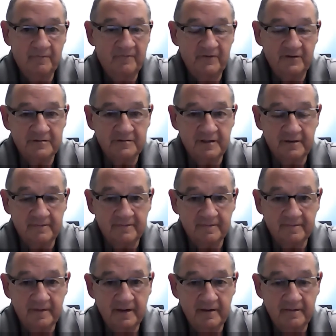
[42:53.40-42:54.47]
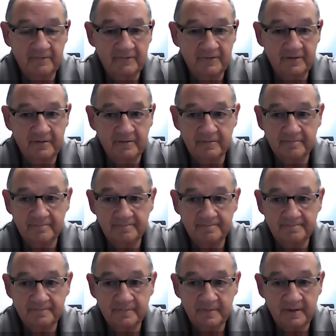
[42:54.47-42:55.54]
feel safe and feel,
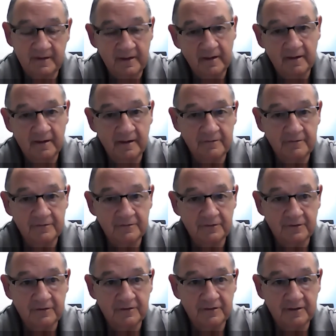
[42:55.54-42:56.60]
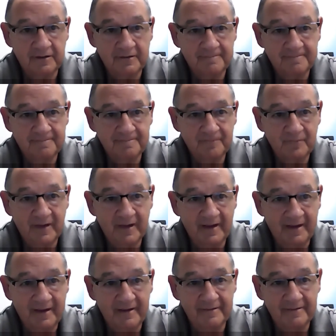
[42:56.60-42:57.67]
yeah, I took the cookie,
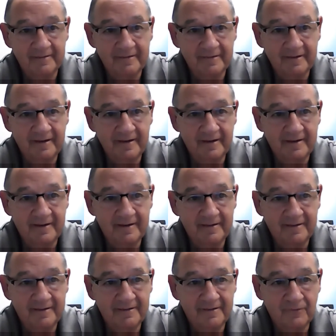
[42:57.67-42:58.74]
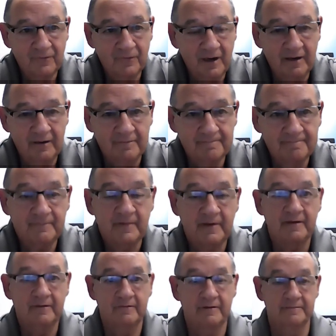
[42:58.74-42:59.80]
and wow,
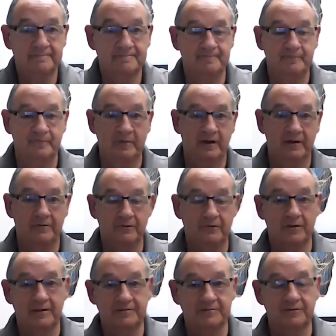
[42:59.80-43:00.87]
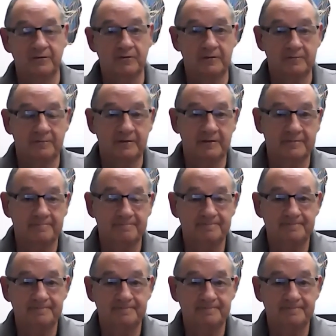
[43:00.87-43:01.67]
I don't know where I was going, but.